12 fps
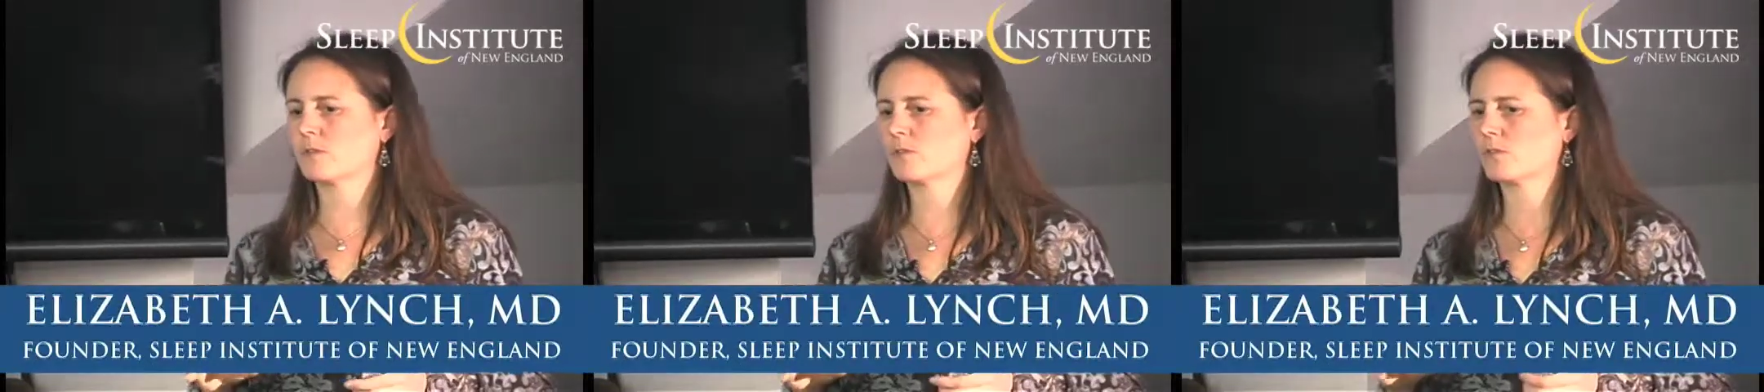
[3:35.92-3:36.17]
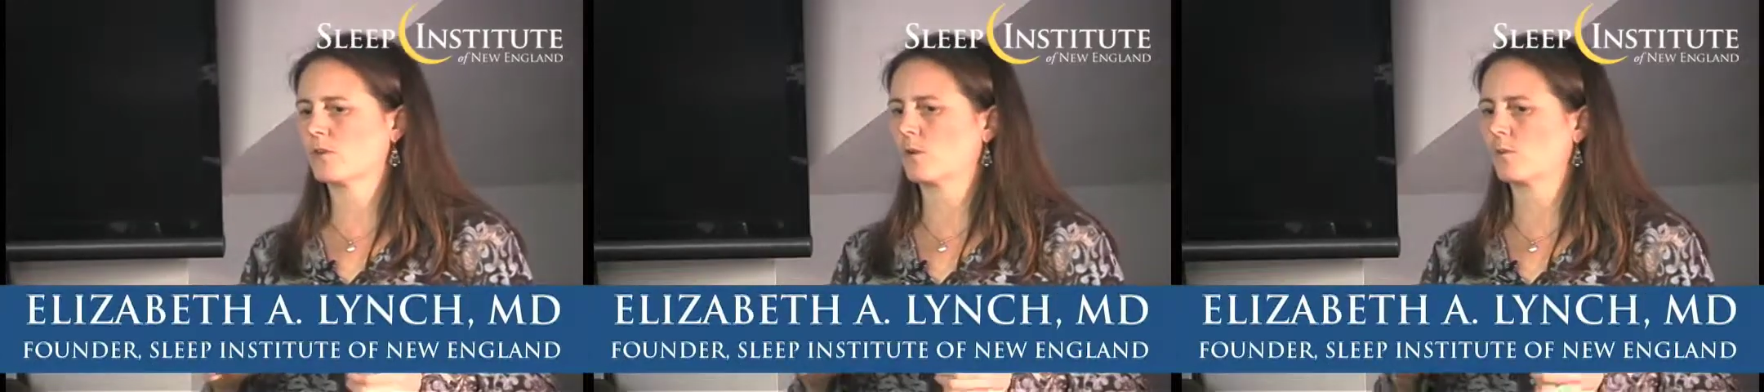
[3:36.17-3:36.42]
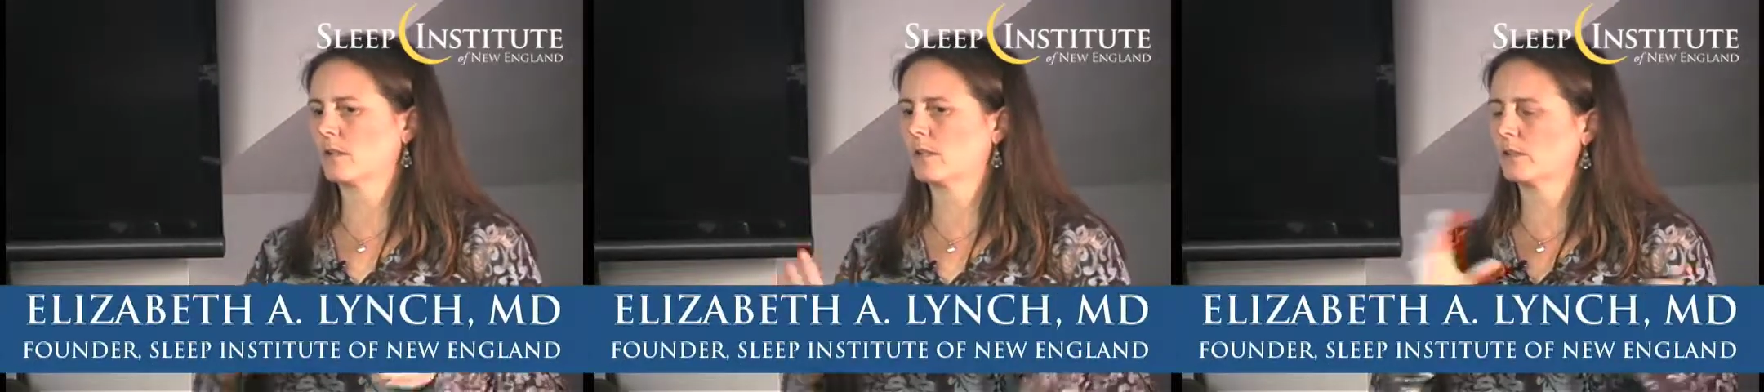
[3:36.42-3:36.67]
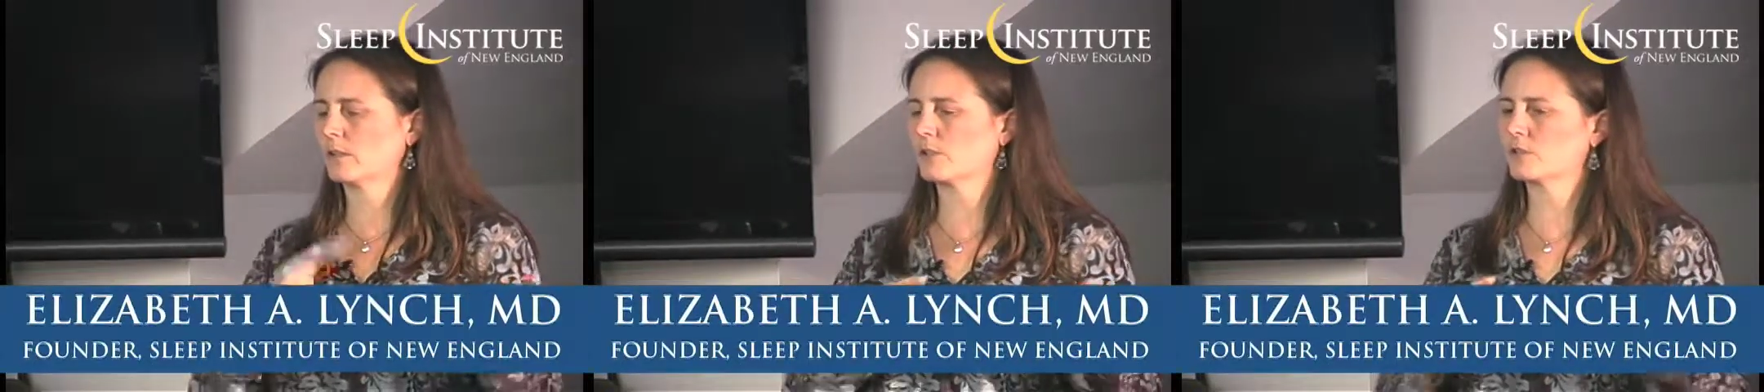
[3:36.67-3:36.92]
So in
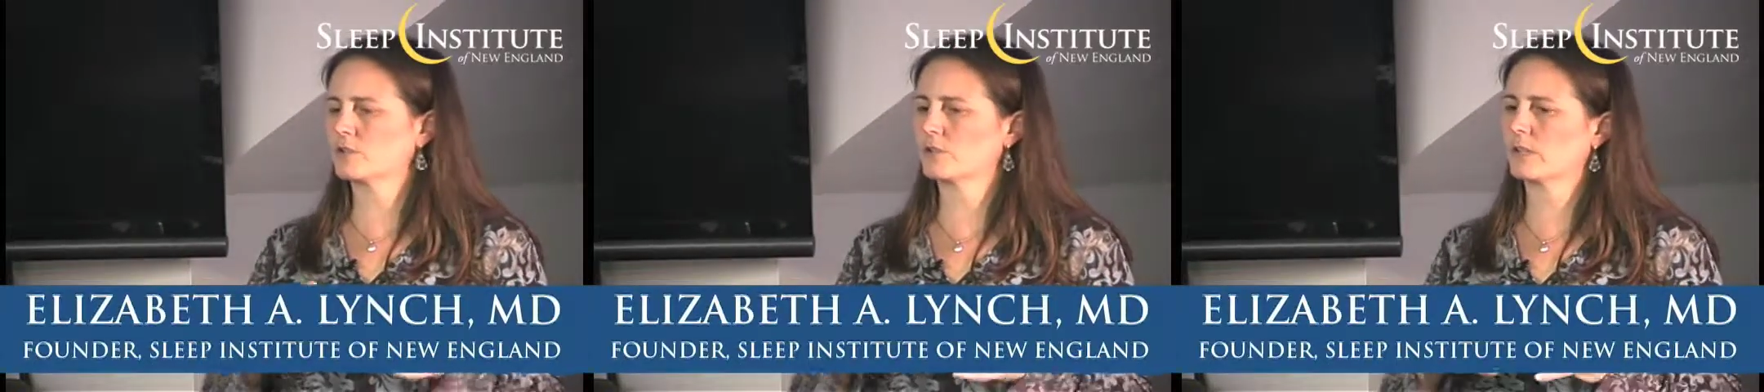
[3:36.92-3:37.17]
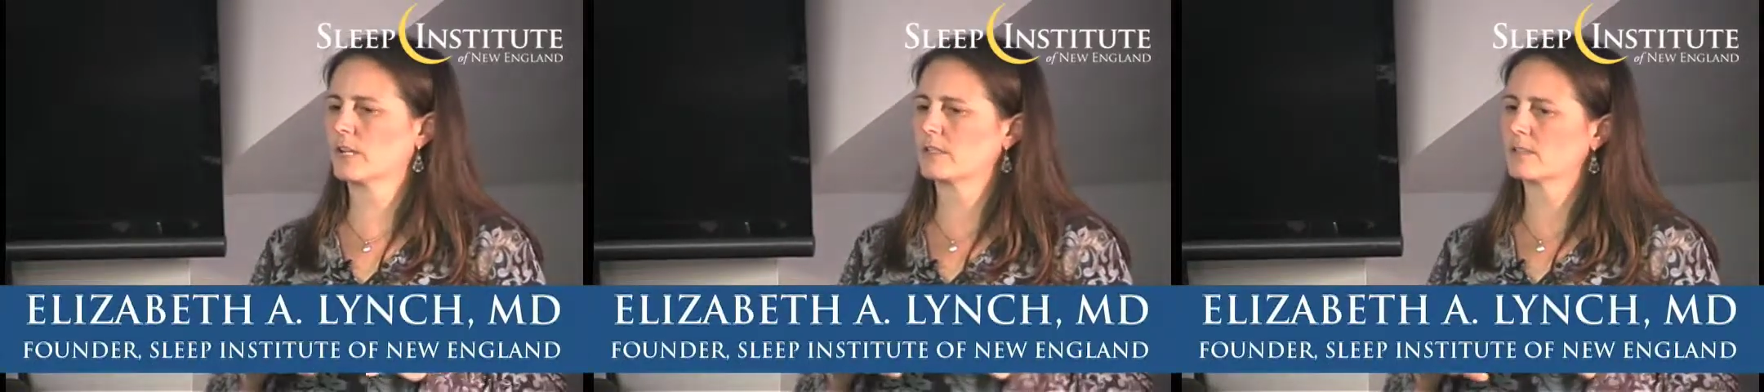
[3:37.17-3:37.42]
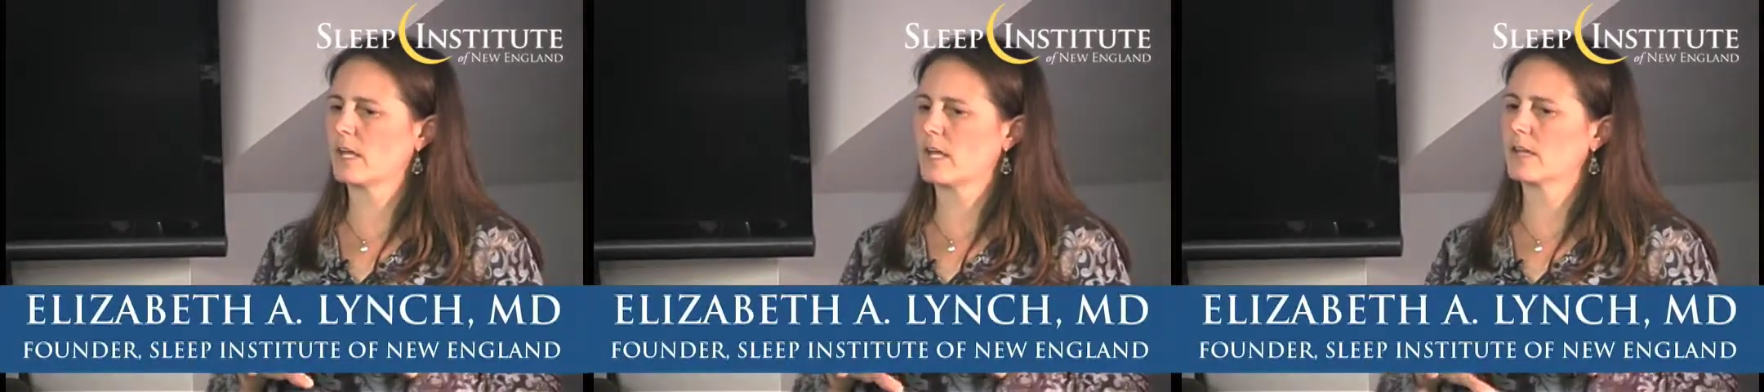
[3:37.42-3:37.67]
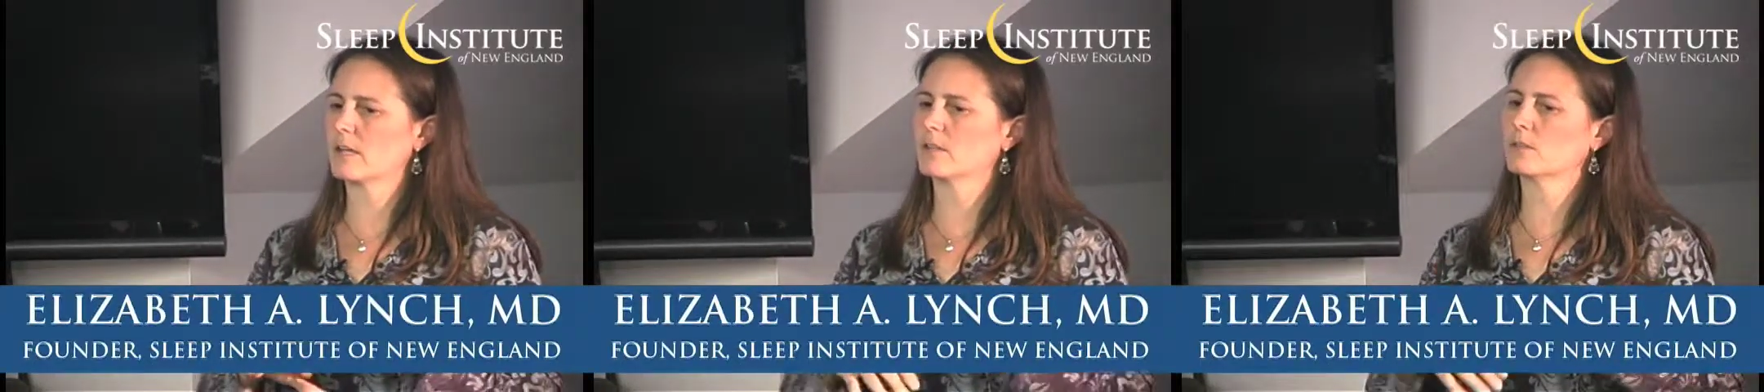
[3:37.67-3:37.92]
the literature, they
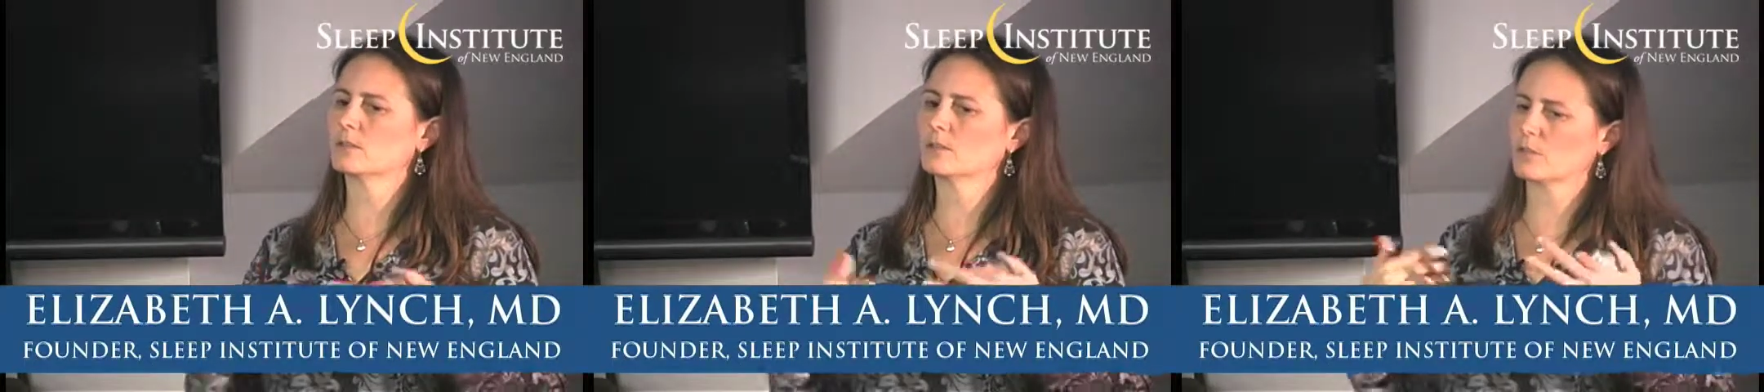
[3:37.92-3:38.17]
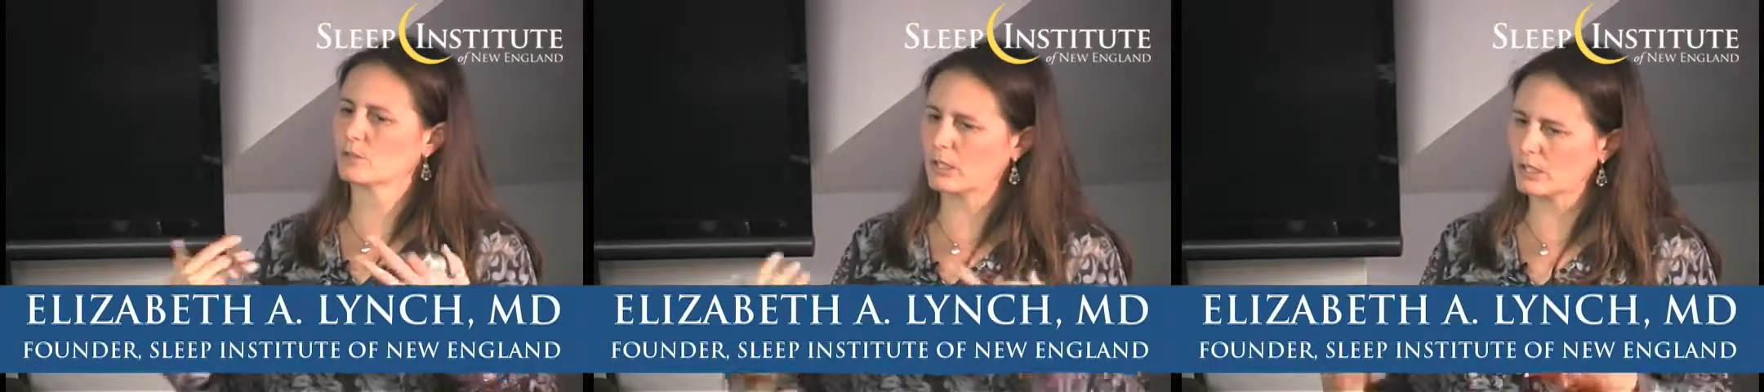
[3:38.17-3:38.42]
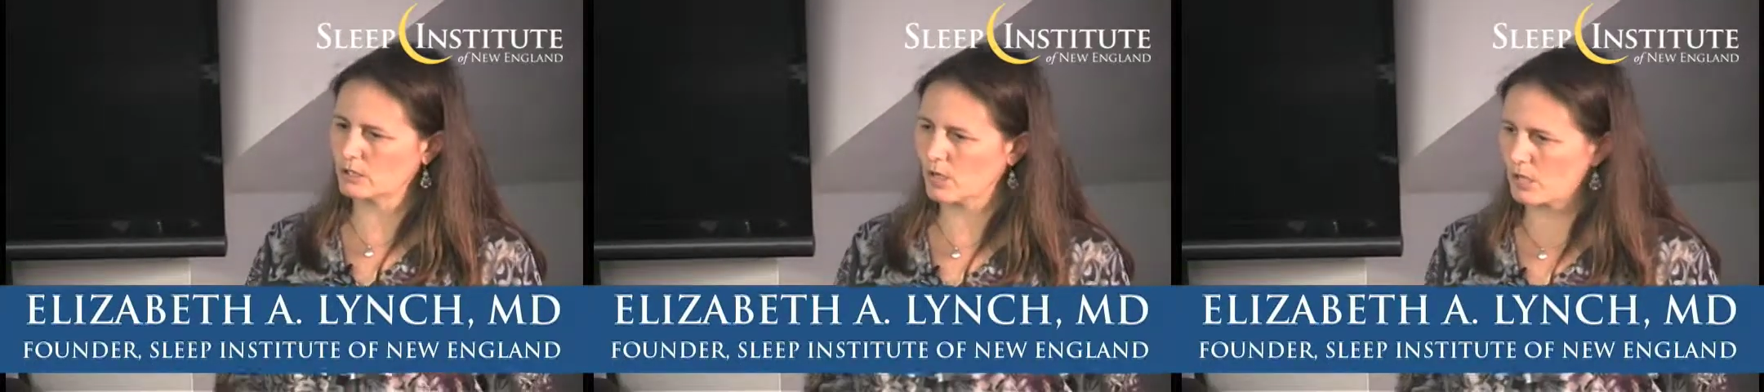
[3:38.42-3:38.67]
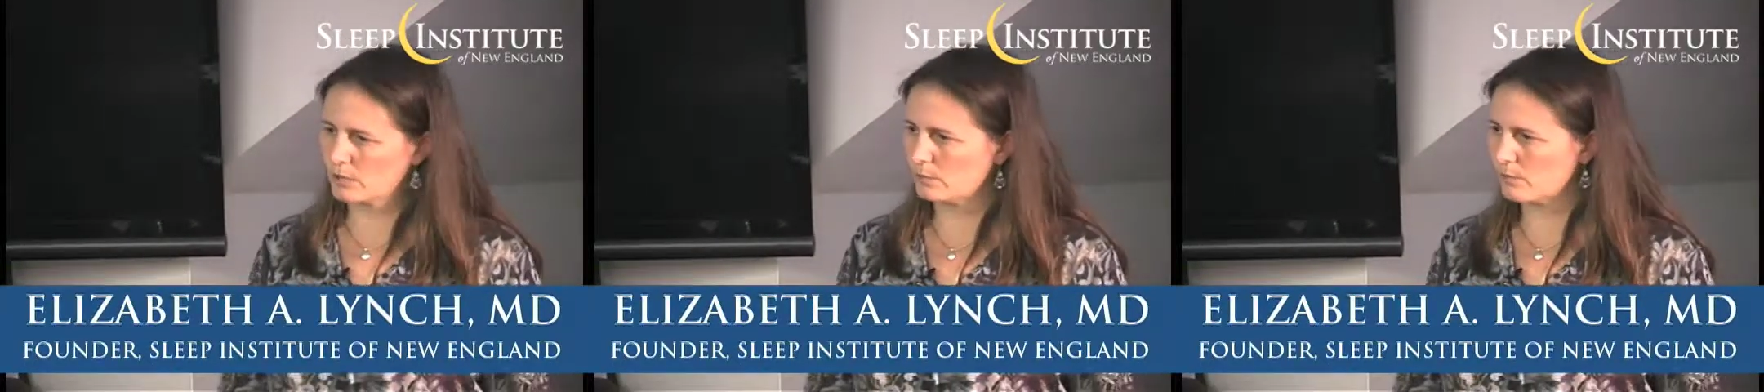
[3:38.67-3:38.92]
say, try to
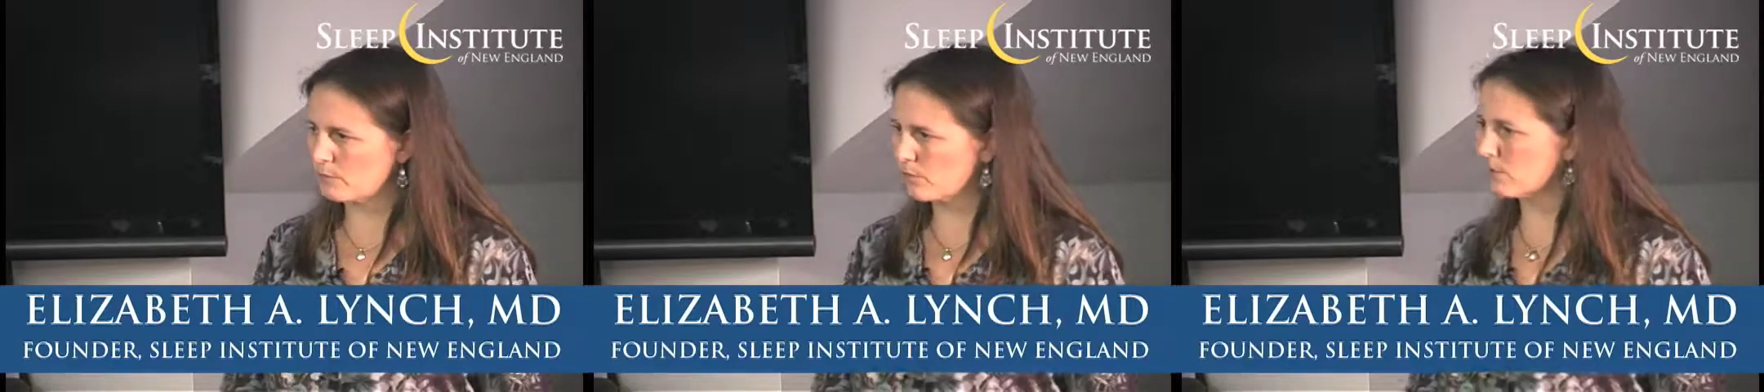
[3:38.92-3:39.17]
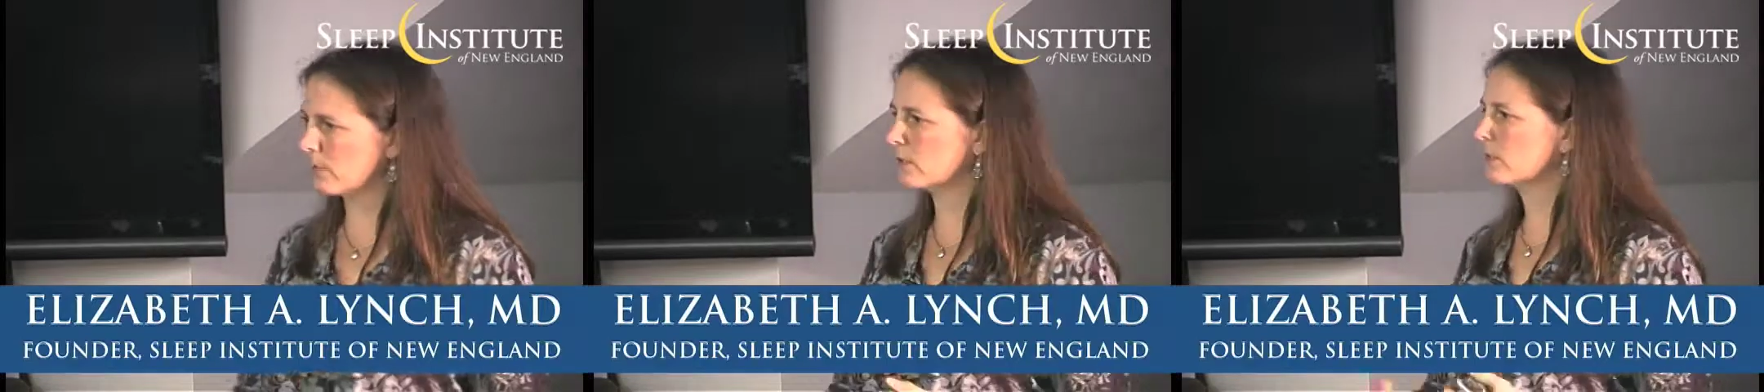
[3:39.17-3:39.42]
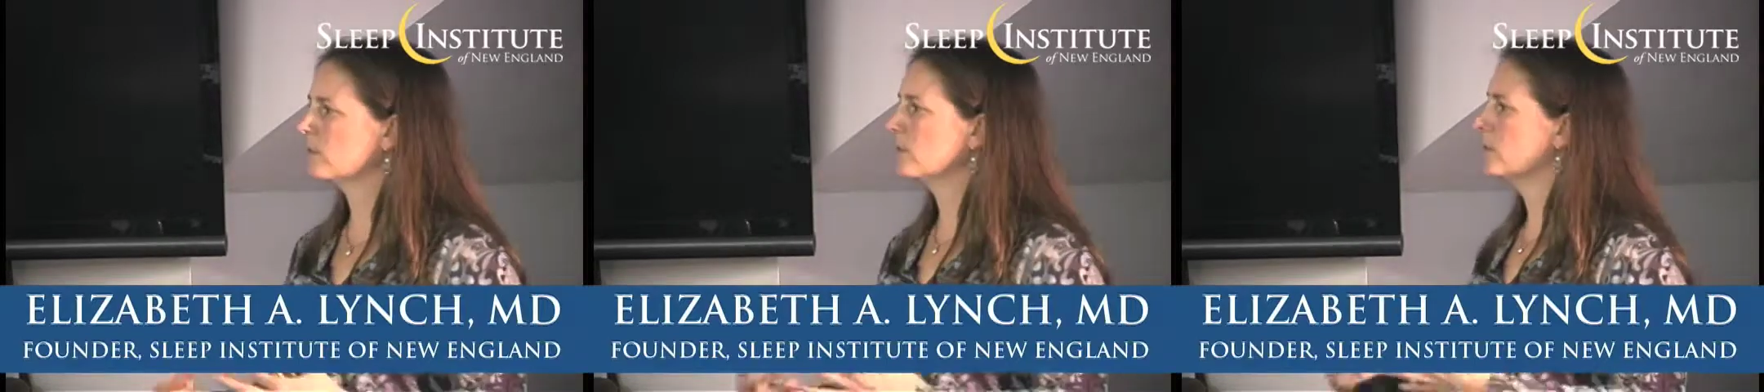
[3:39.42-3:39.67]
talk them through it.